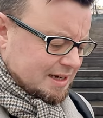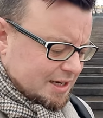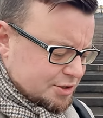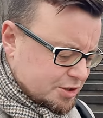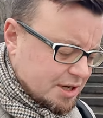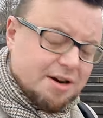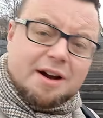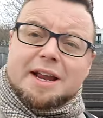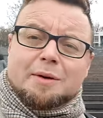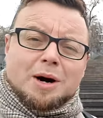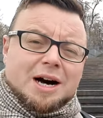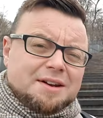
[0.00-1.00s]
one
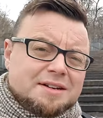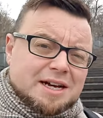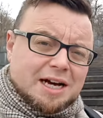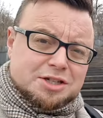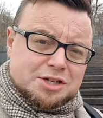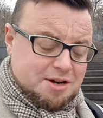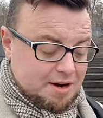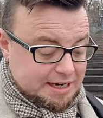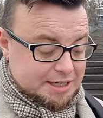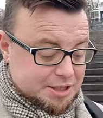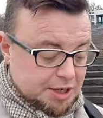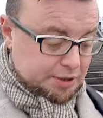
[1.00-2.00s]
ninety-one, one
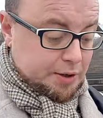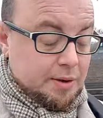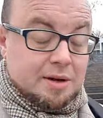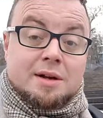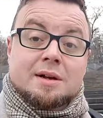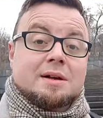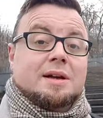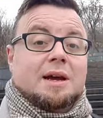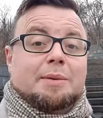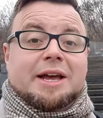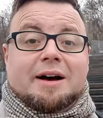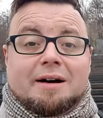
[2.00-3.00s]
ninety-two,
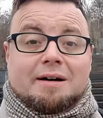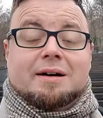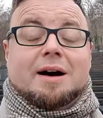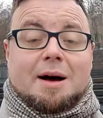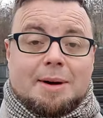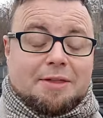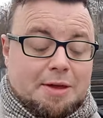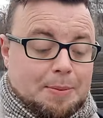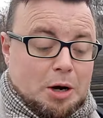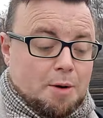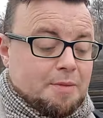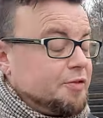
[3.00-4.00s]
here we are. I'm at the
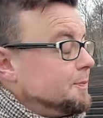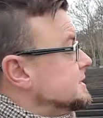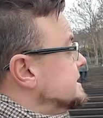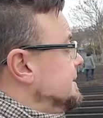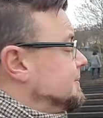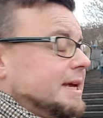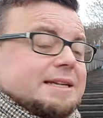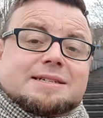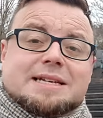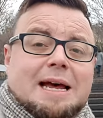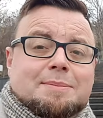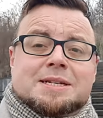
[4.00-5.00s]
bottom of the Potemkin
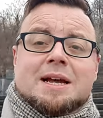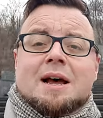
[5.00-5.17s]
steps.